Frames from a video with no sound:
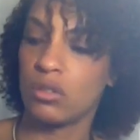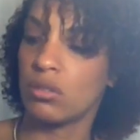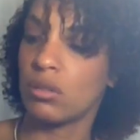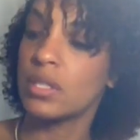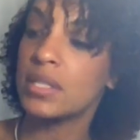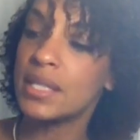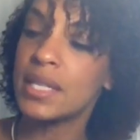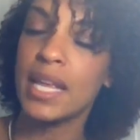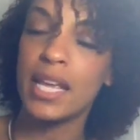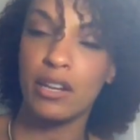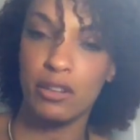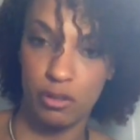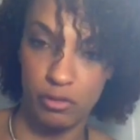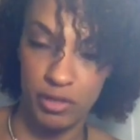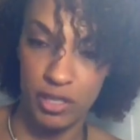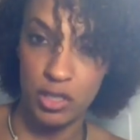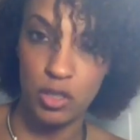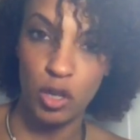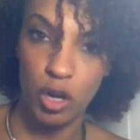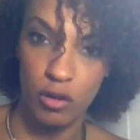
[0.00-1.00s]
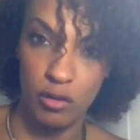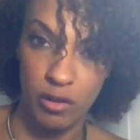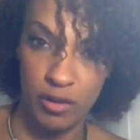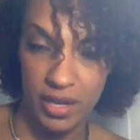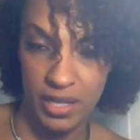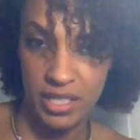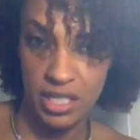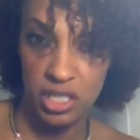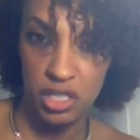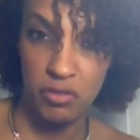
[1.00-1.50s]
Sleep Restore
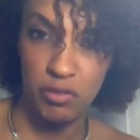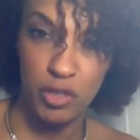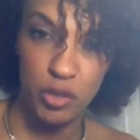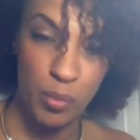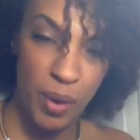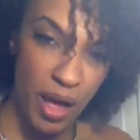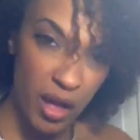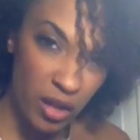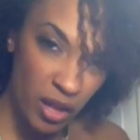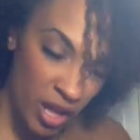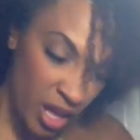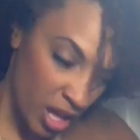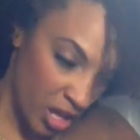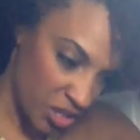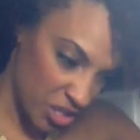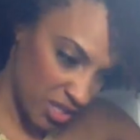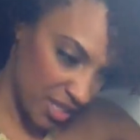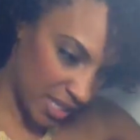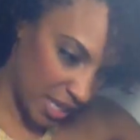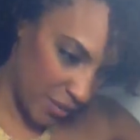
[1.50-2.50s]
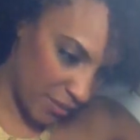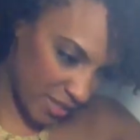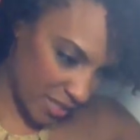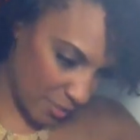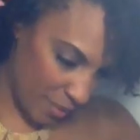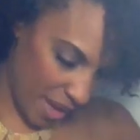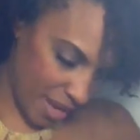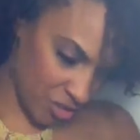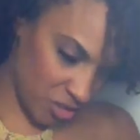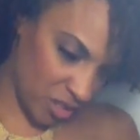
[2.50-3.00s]
Conditioner as well, just to give it
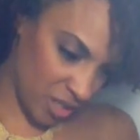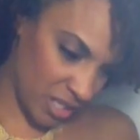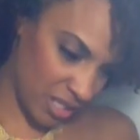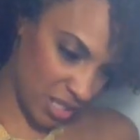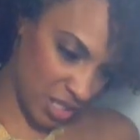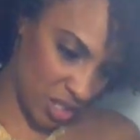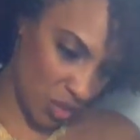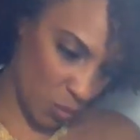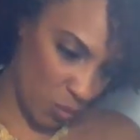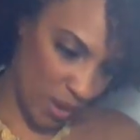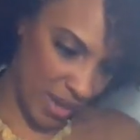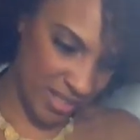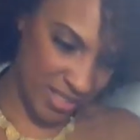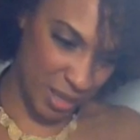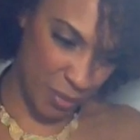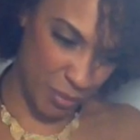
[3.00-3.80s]
some extra condition whilst